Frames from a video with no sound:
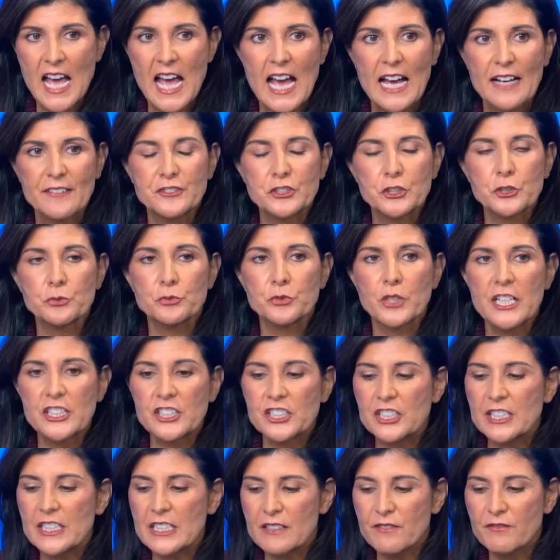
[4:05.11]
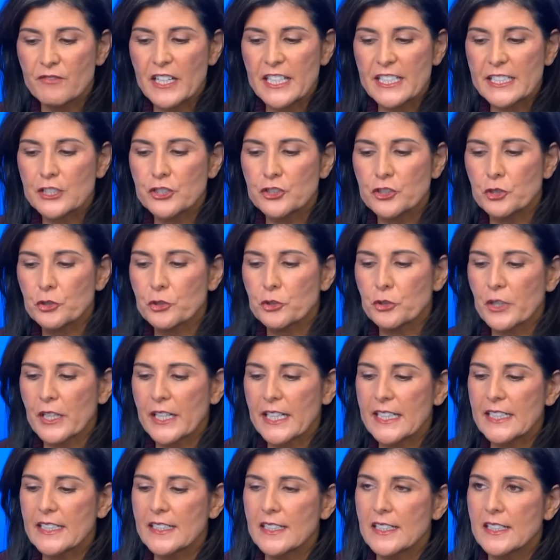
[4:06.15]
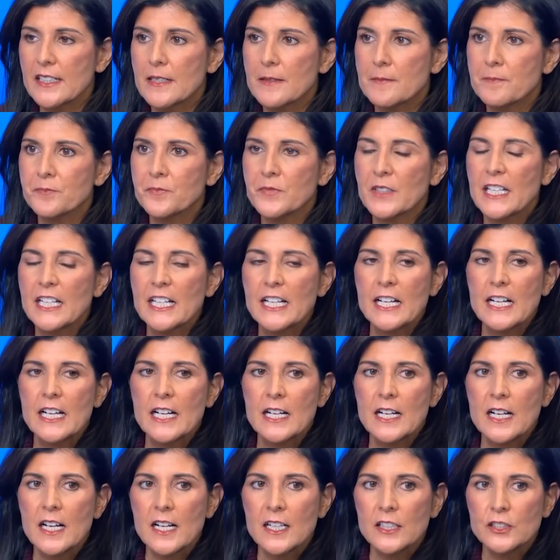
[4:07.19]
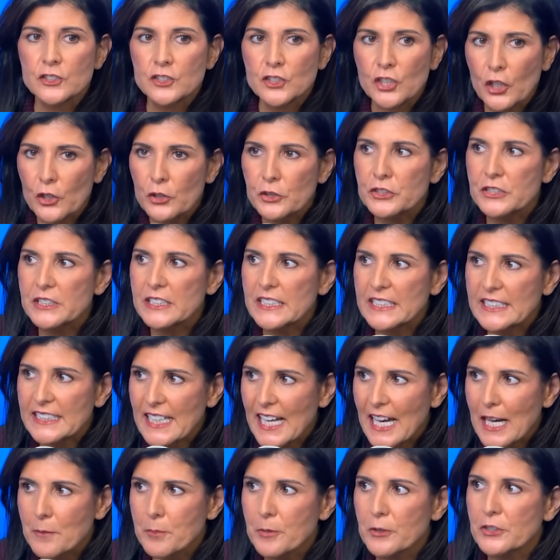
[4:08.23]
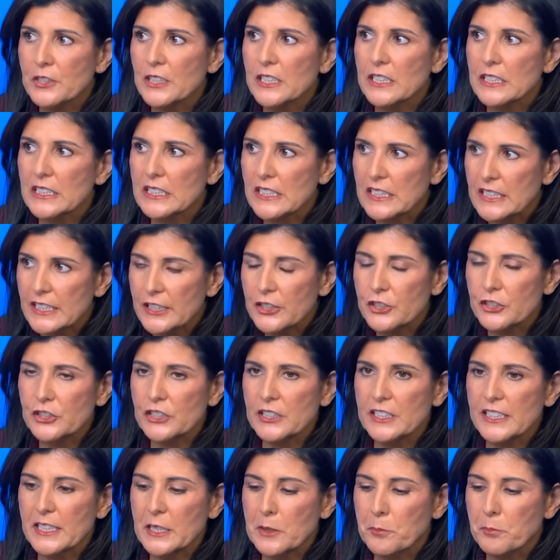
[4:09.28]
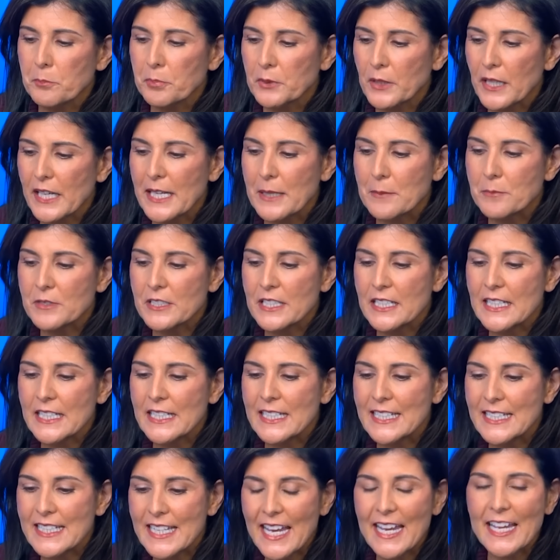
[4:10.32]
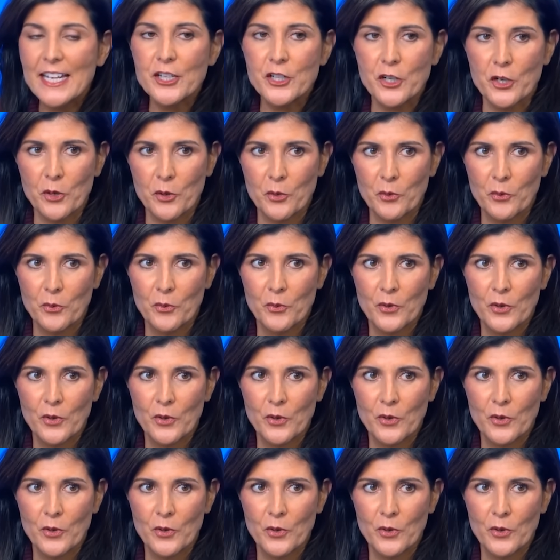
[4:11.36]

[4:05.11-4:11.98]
After Russia invaded Ukraine, Tulsi Gabbard literally blamed NATO.